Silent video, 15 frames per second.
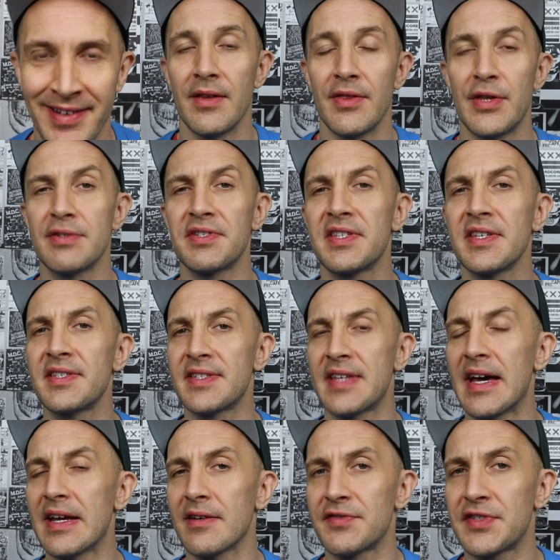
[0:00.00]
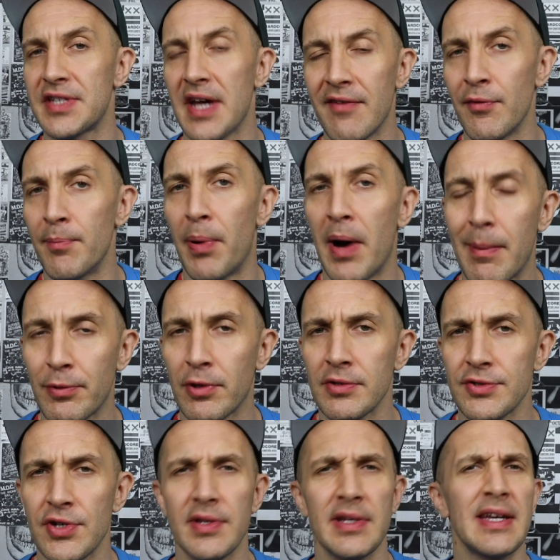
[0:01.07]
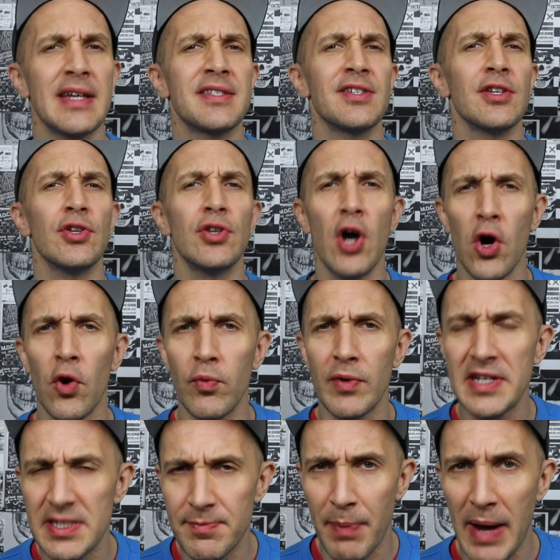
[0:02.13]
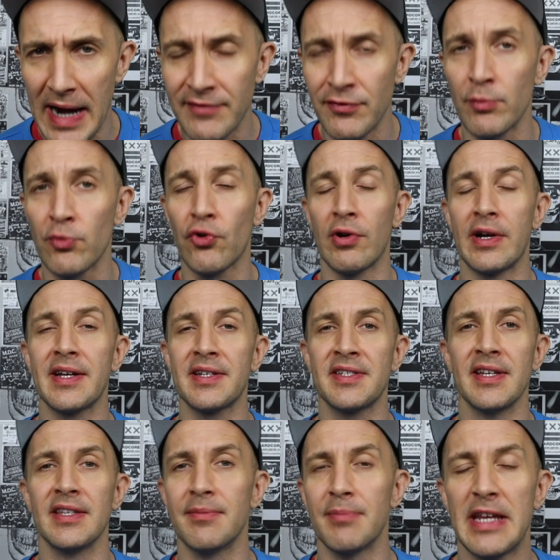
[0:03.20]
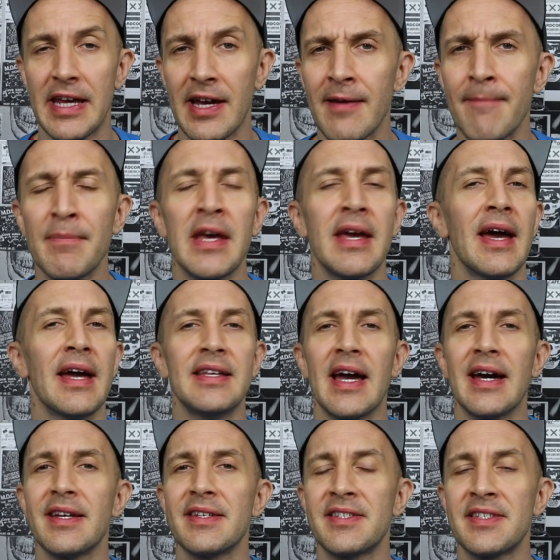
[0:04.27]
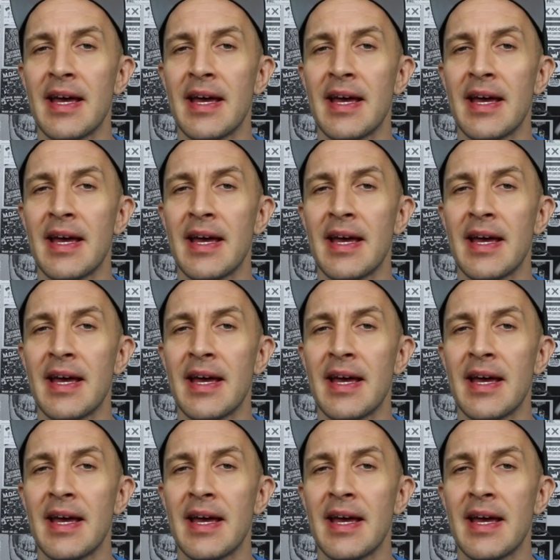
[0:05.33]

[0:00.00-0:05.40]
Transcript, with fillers: There's this set of stuff in pop culture that gets no respect from critics and the media, and yet is